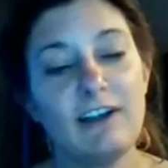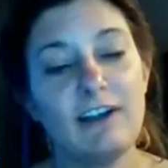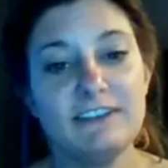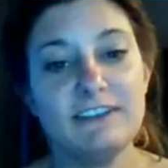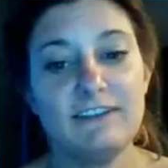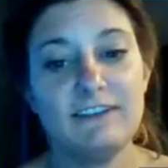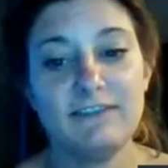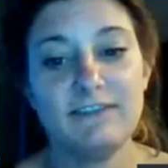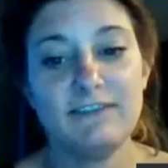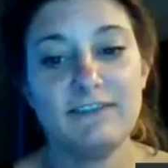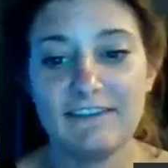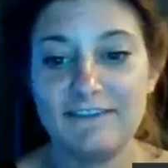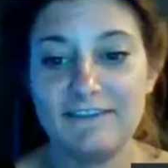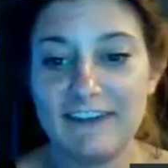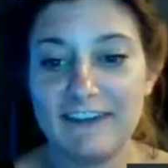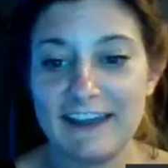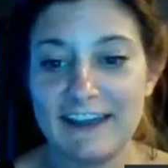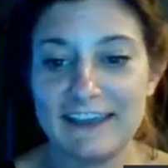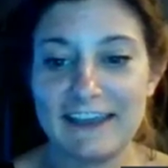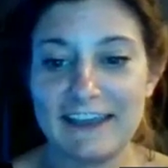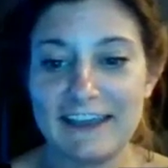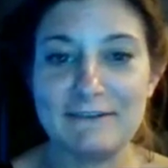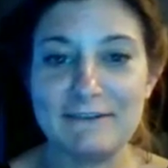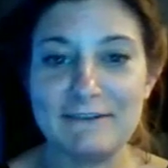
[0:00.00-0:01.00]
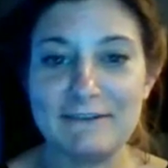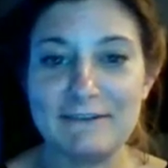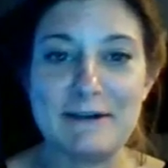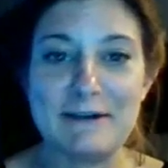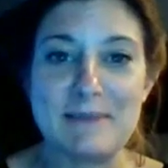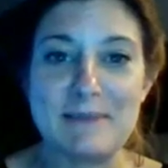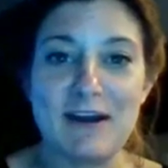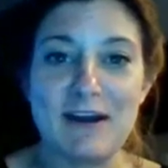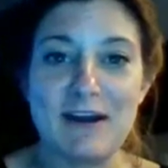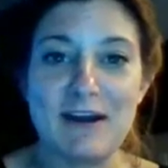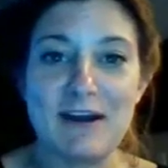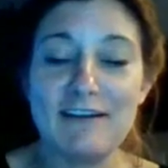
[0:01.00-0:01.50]
see if I can find that around
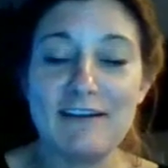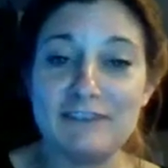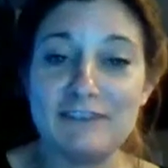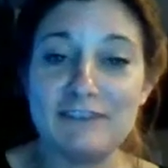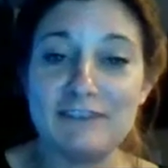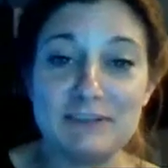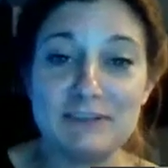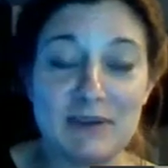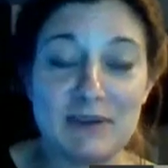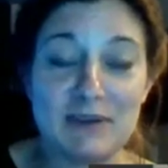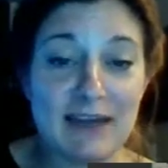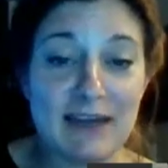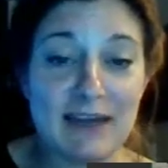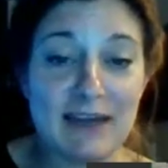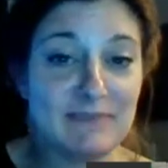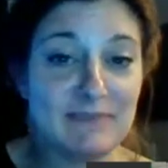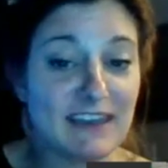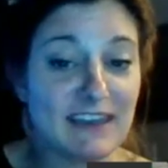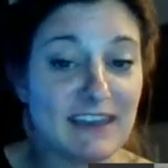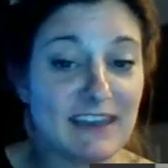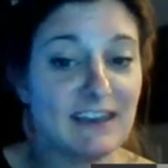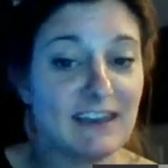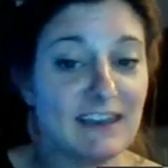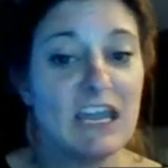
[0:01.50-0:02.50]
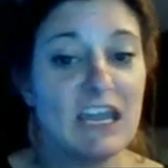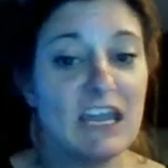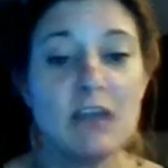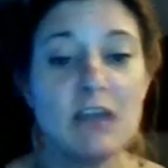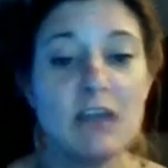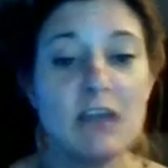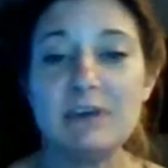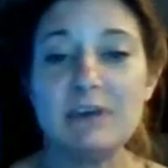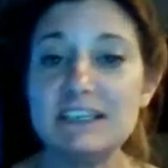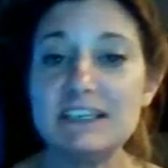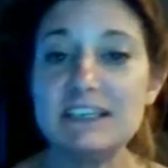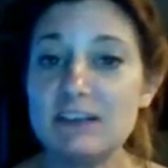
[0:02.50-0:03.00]
my office. But I'm thinking,
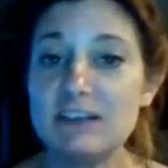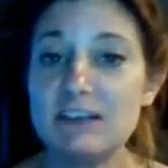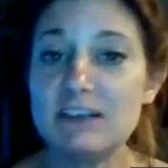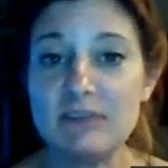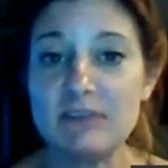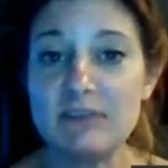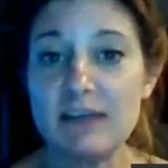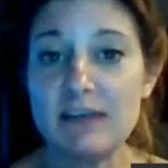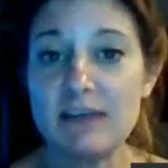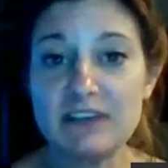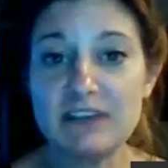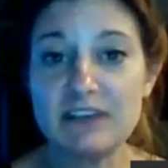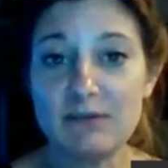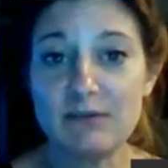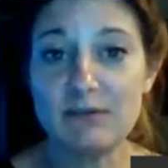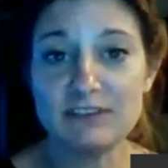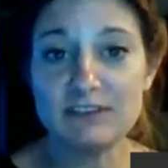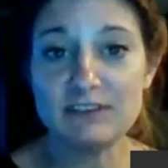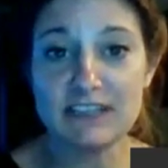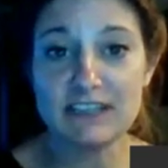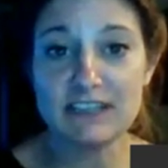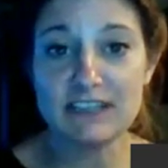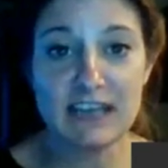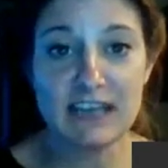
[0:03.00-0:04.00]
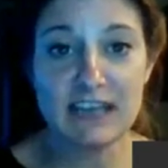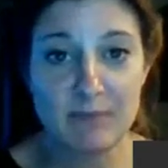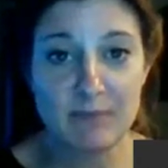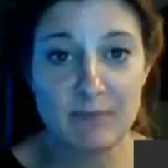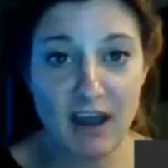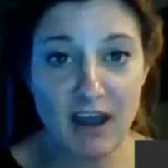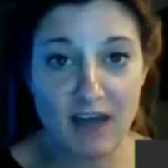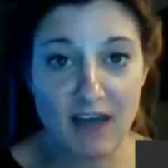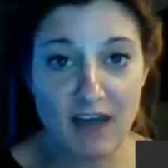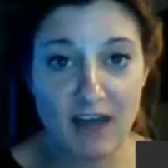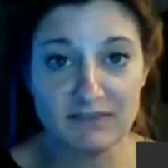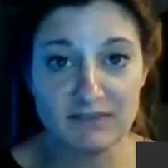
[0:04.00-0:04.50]
because sometimes I will sit in my
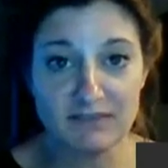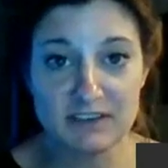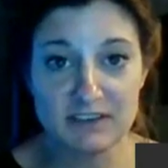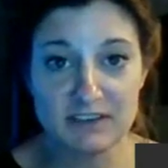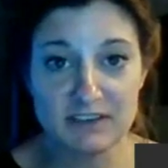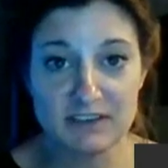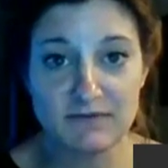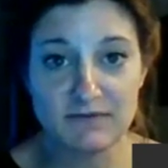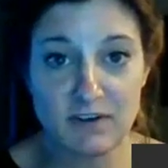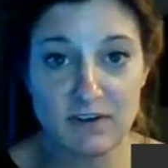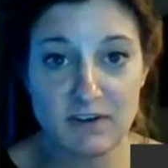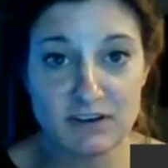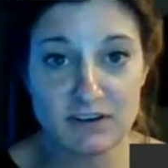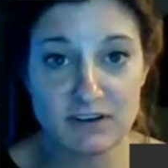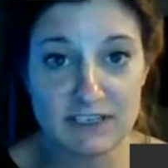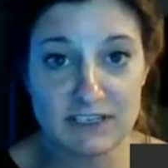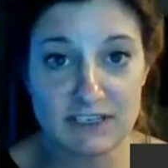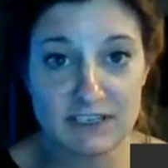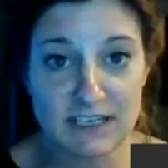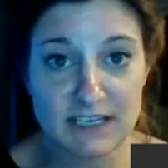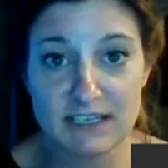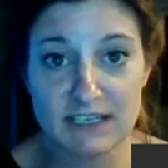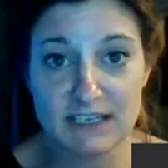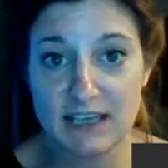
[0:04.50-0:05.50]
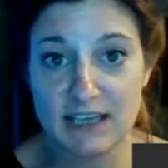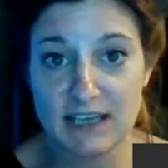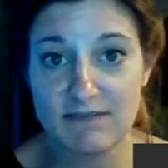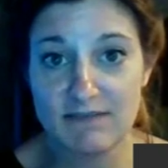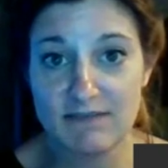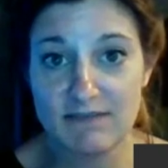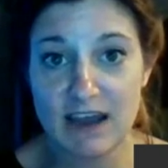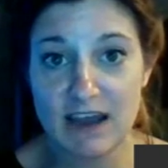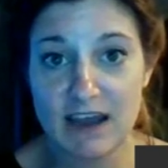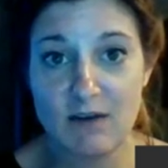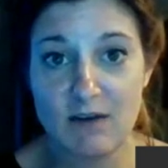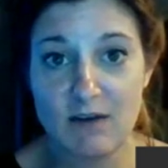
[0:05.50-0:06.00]
office for
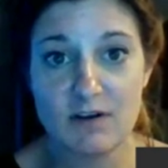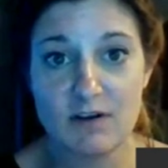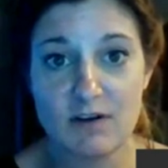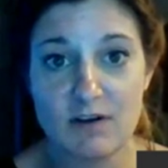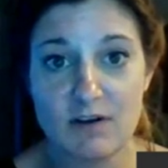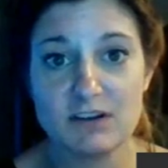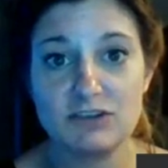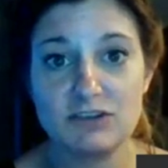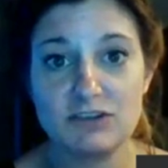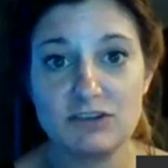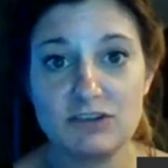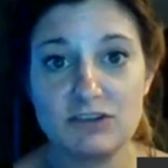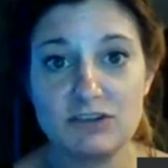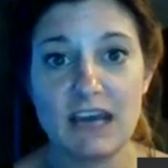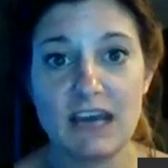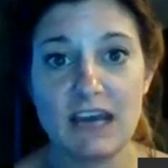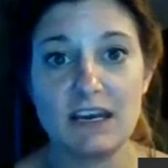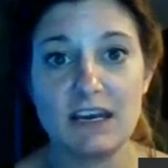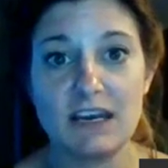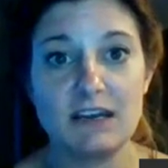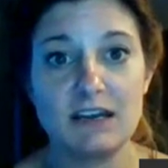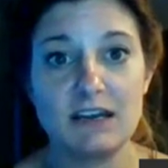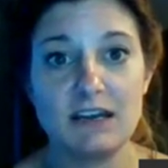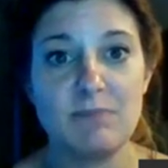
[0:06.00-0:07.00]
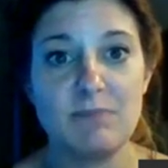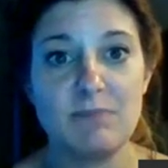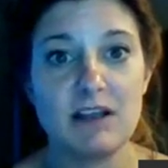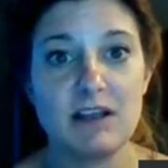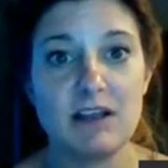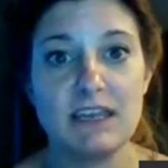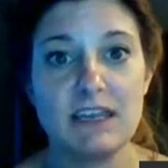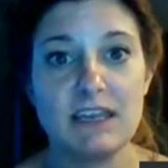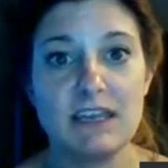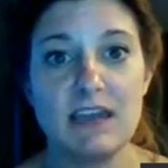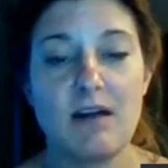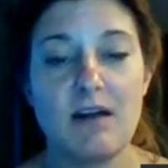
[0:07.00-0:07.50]
6-7 hours straight and
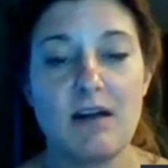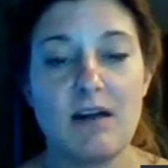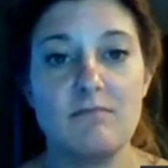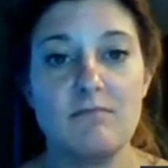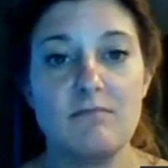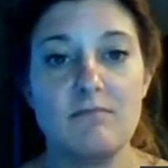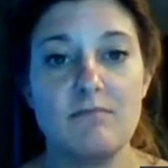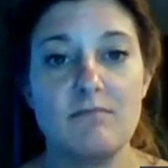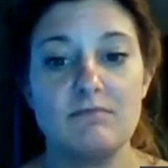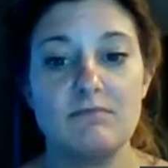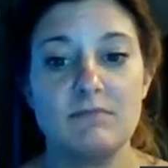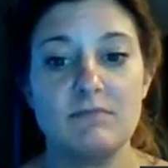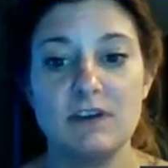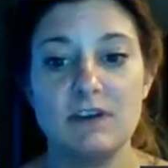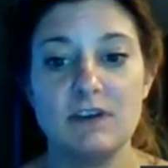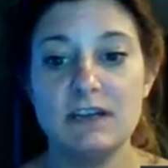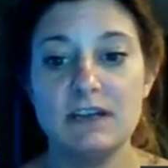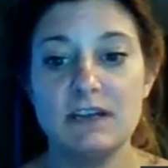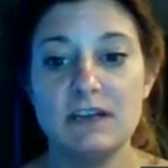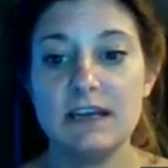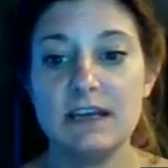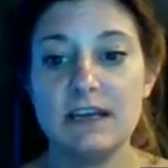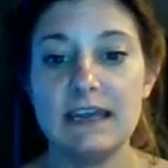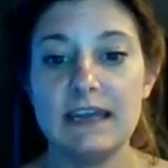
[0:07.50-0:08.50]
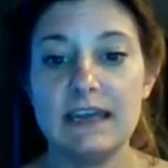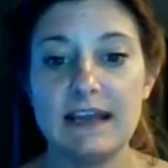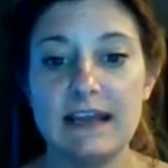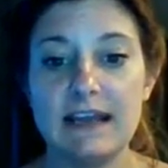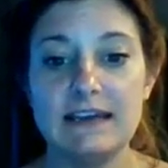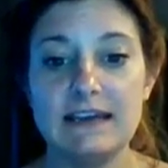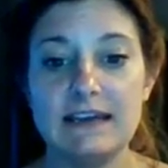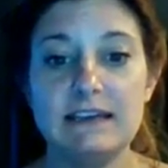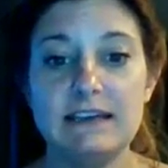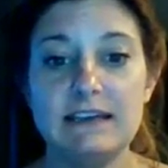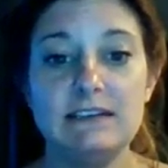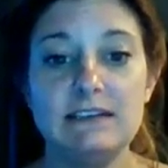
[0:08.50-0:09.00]
barely get up. And I
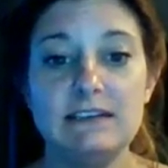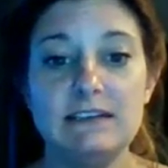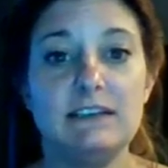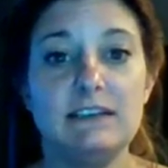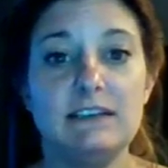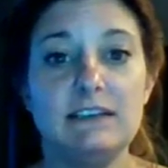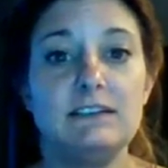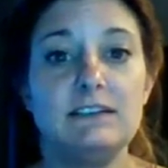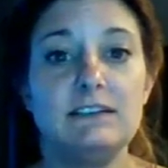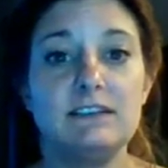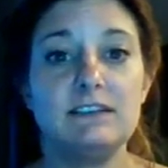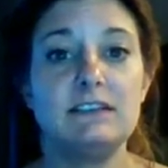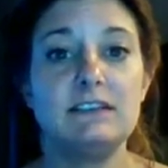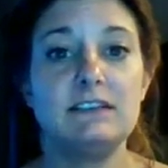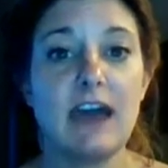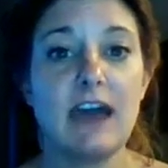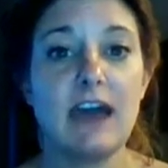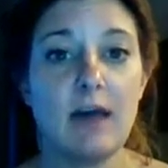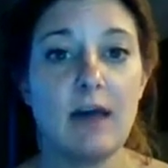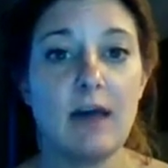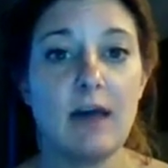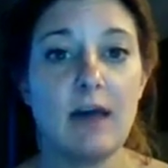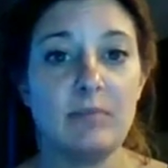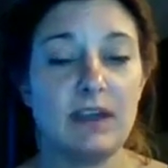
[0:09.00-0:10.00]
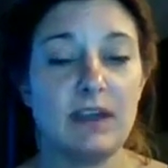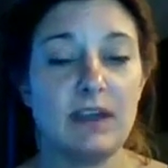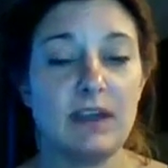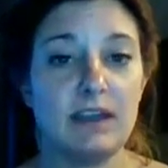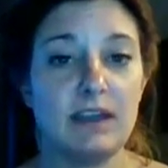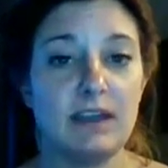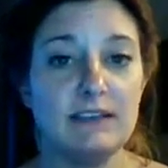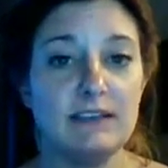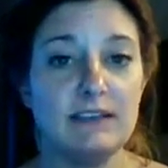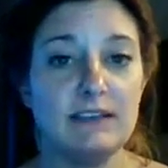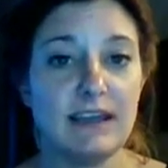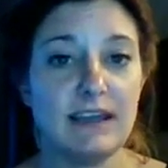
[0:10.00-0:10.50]
need to stop
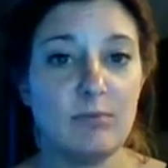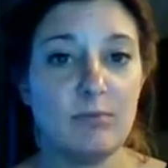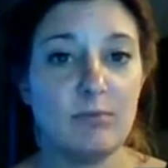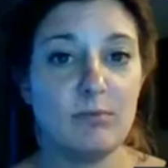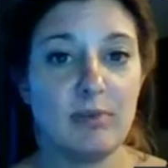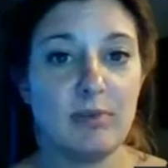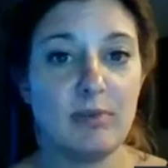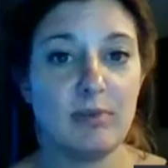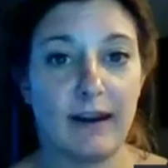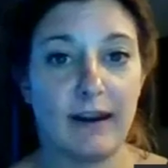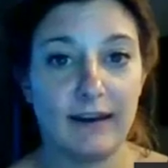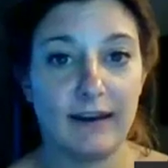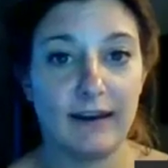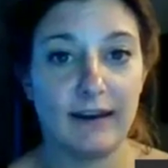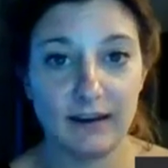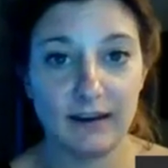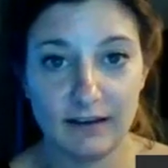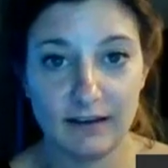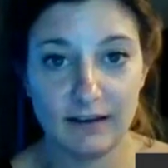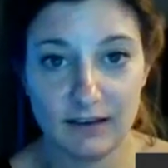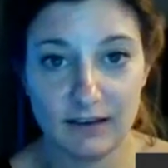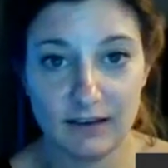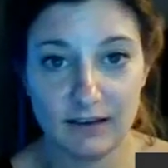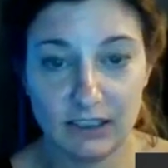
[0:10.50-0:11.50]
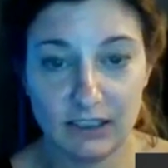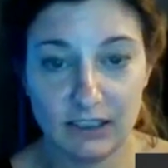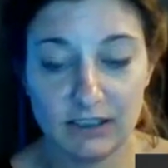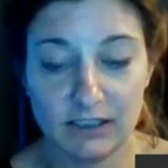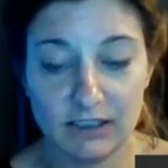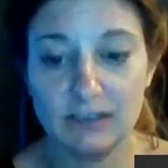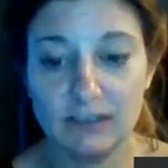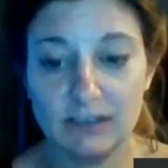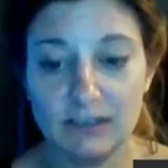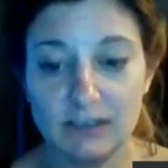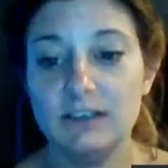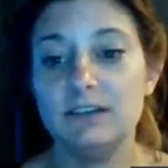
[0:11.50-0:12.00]
and take a break.
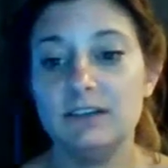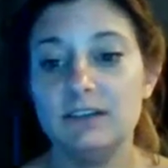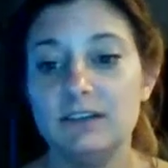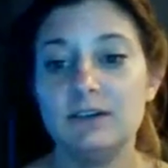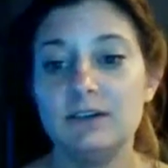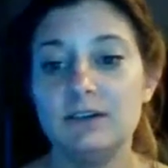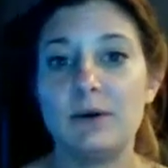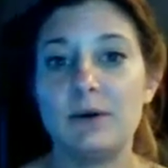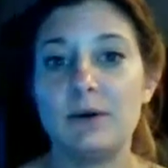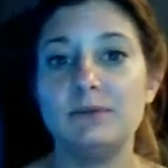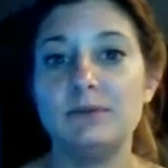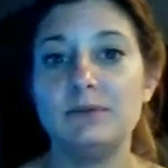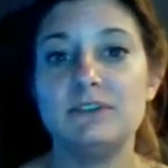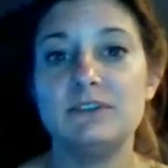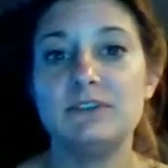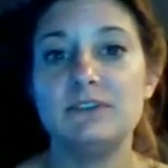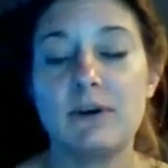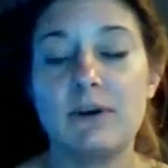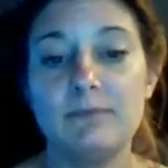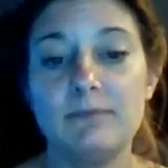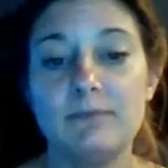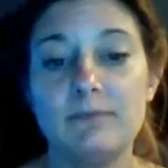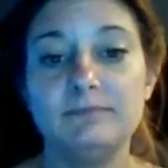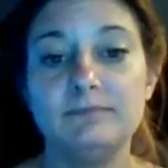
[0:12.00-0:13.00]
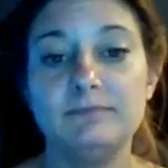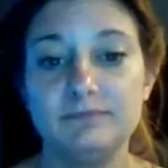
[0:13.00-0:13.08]
You know, so